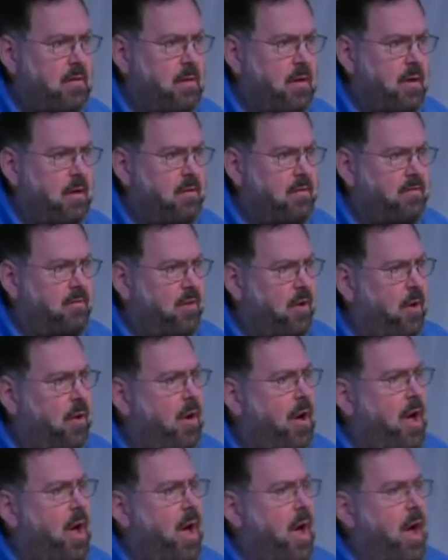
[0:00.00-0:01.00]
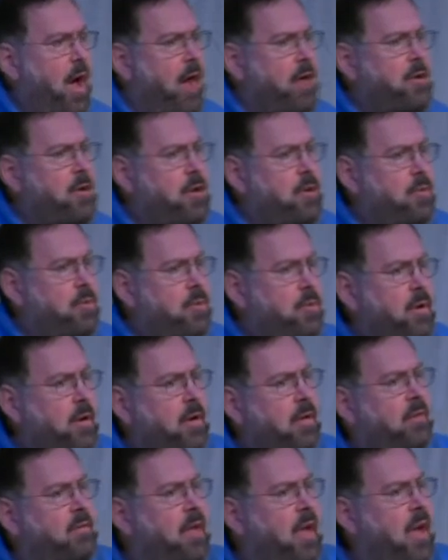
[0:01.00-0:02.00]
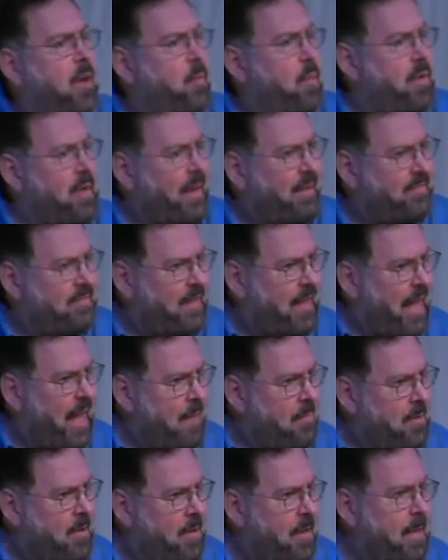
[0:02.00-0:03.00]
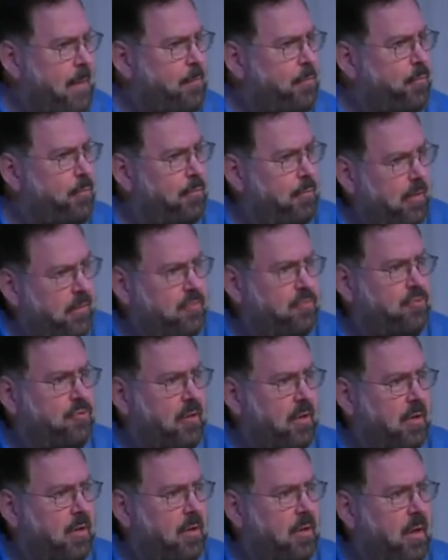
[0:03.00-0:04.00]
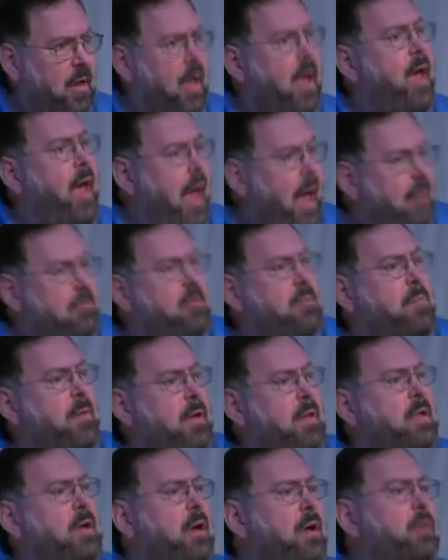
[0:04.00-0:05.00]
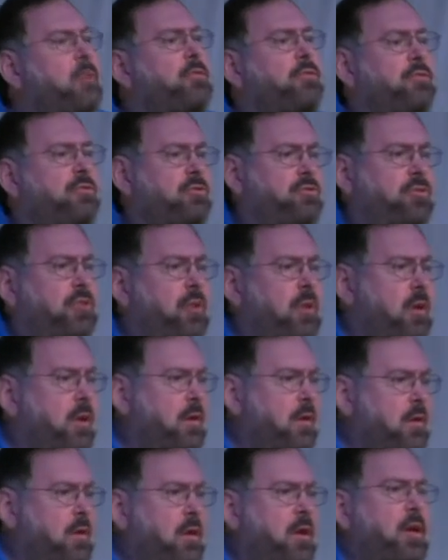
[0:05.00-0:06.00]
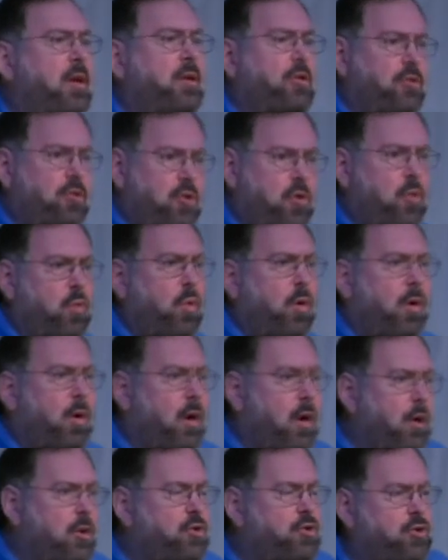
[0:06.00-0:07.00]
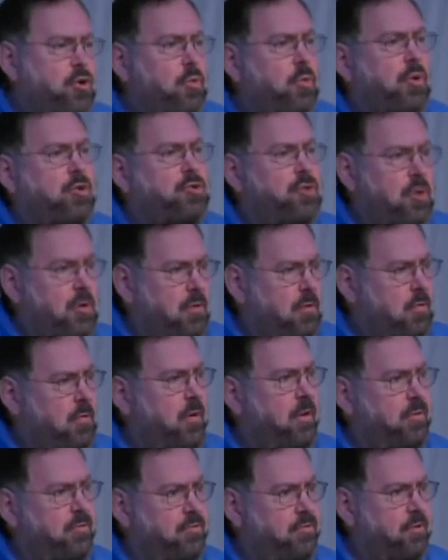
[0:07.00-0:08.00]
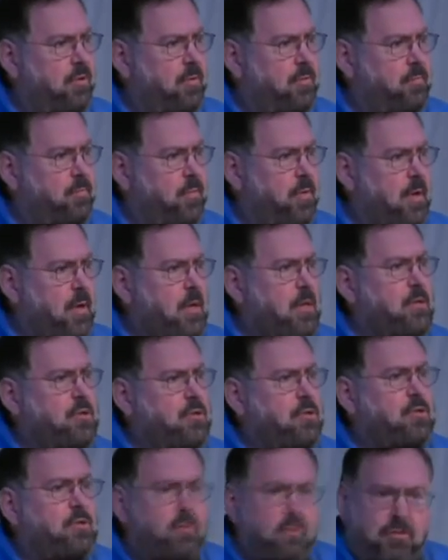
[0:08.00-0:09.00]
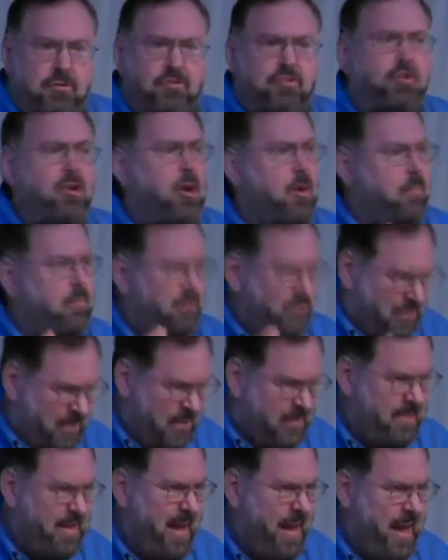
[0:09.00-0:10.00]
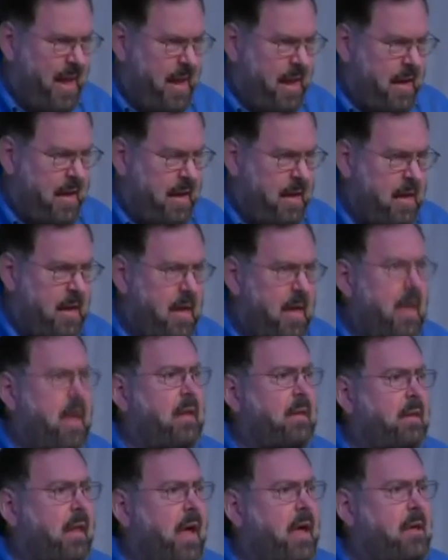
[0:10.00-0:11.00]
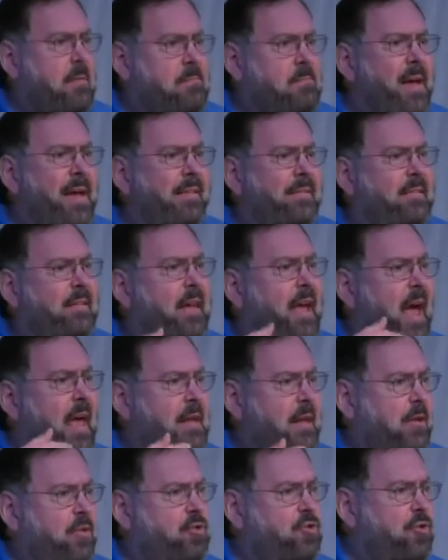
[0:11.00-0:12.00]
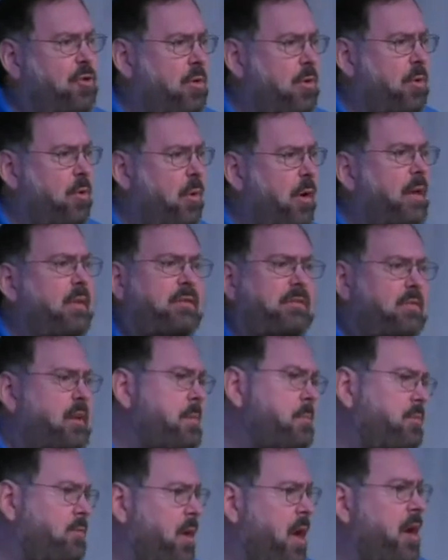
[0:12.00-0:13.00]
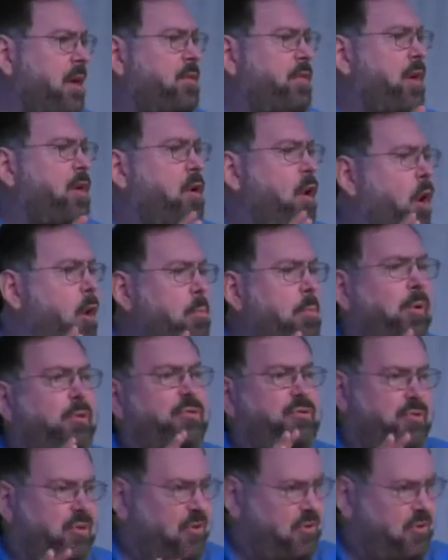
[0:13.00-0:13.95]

Right? So, in other words, when I say I'm a Hebrew Christian, everybody understood you were a Jewish Christian. You use terms today like Messianic Jew, it seems like they're almost